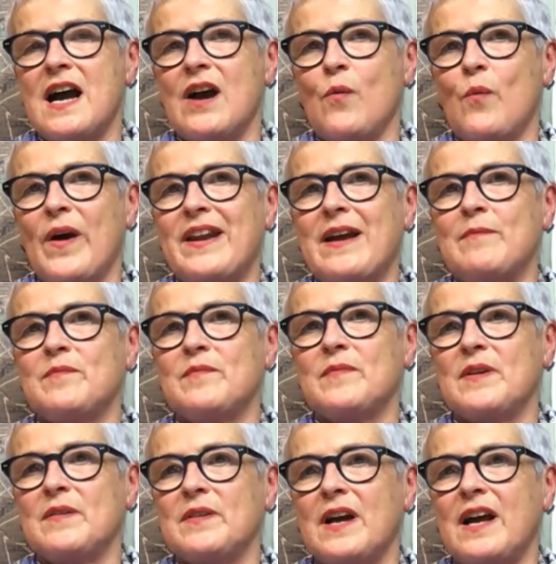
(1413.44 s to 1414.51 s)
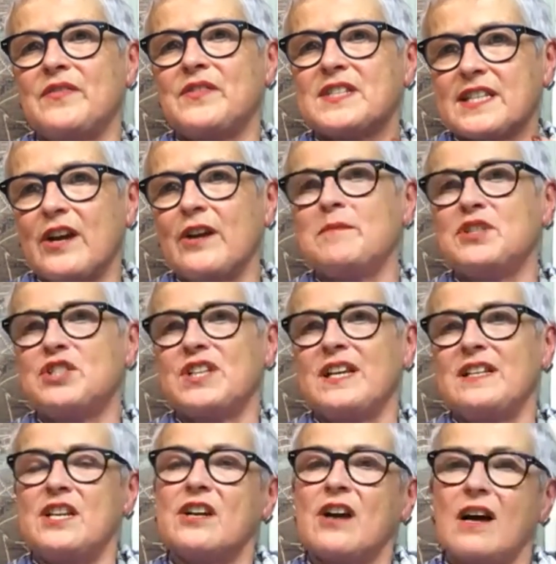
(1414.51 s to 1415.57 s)
I'm at the sewing
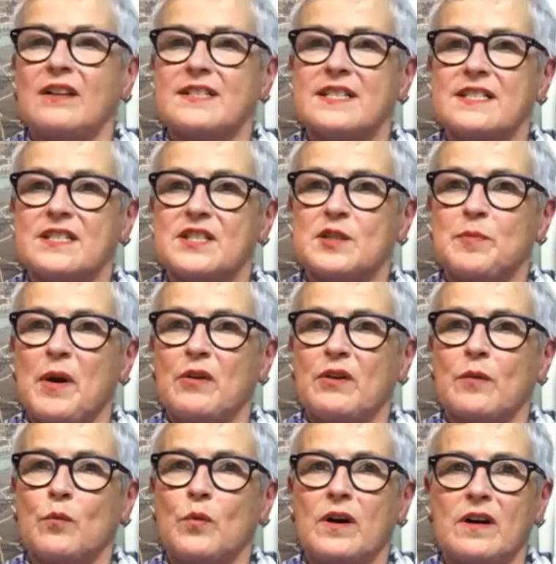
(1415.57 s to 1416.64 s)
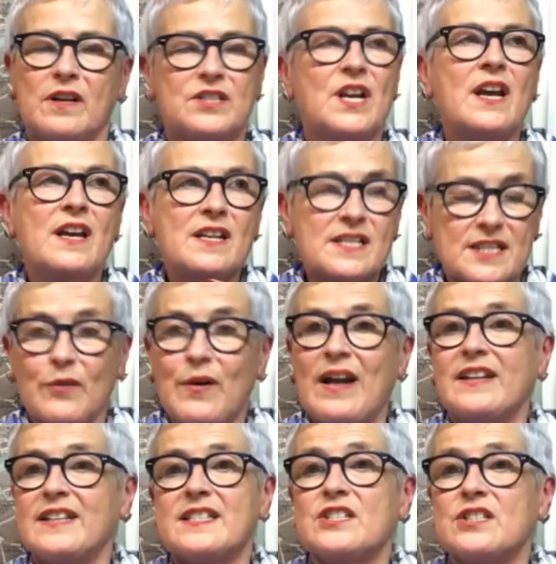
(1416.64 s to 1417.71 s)
machine, you can't listen to the spoken word, so I
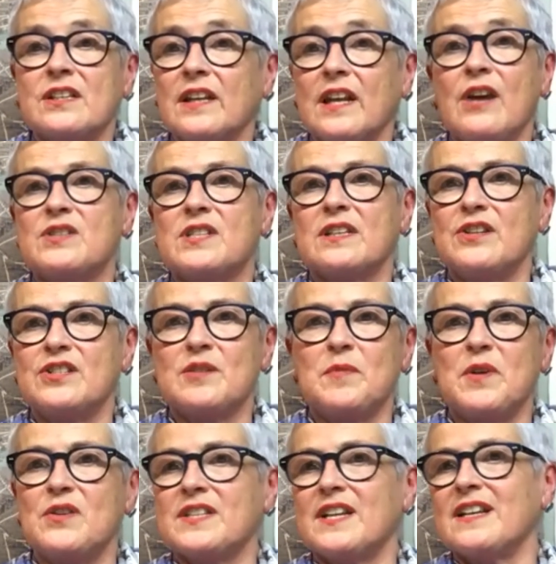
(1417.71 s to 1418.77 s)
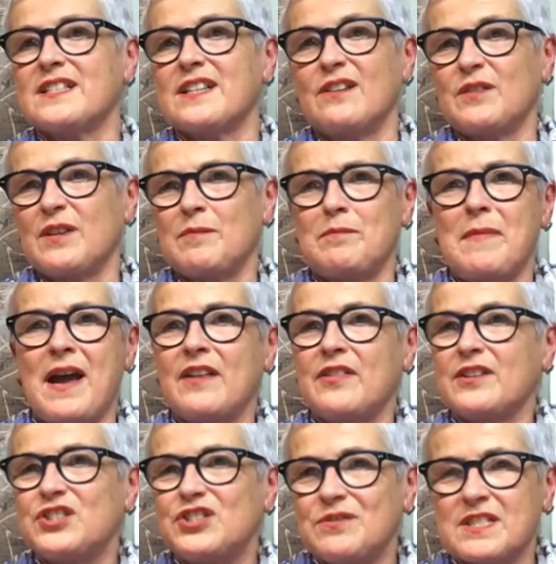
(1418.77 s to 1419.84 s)
listen to loads and loads of music. So
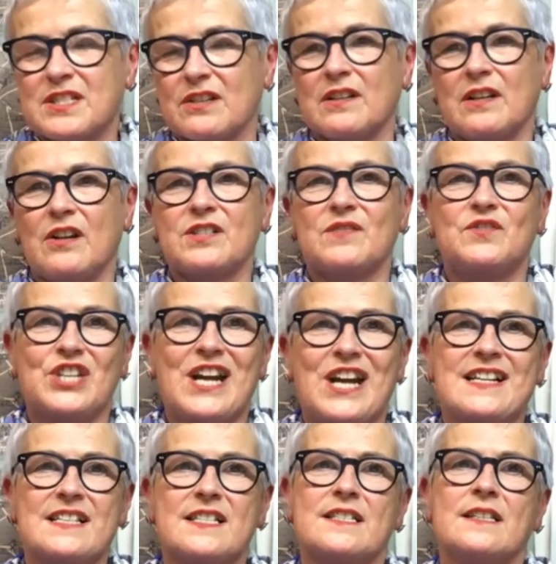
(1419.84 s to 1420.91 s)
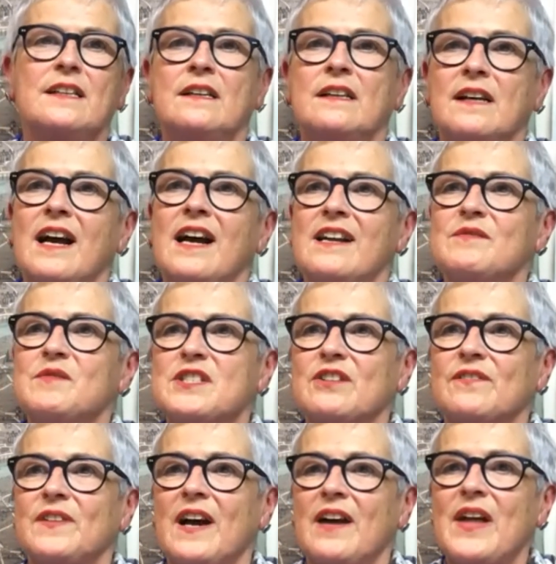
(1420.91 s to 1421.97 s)
sort of lots of jazz,
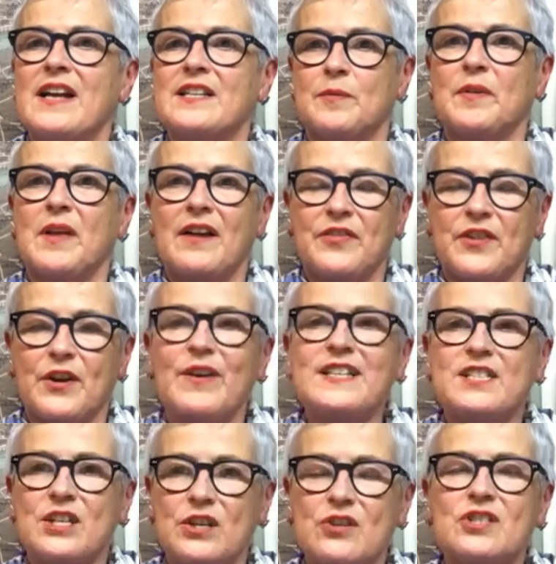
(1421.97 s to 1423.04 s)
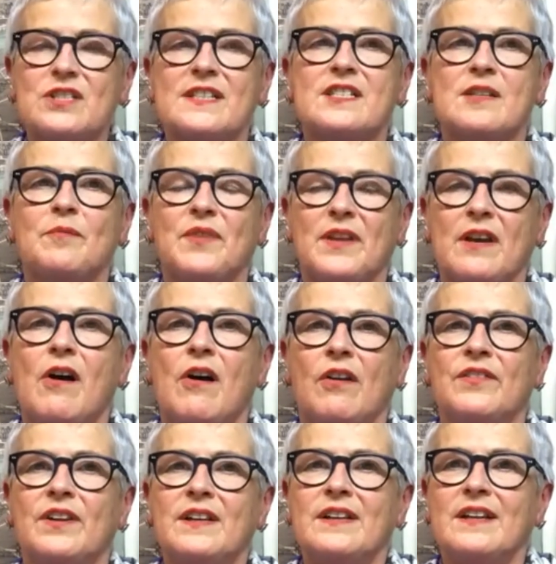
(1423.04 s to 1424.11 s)
stuff like that. So there is usually something
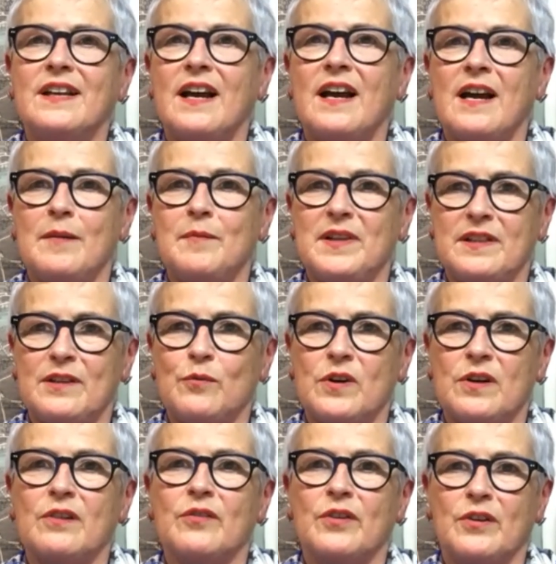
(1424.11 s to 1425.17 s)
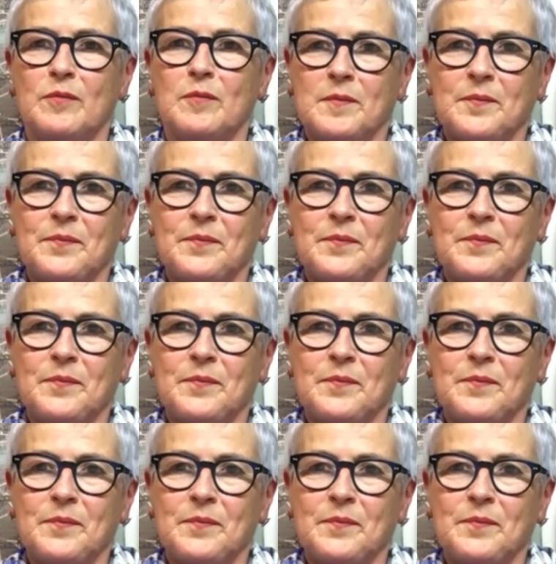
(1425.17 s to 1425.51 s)
on in the workroom.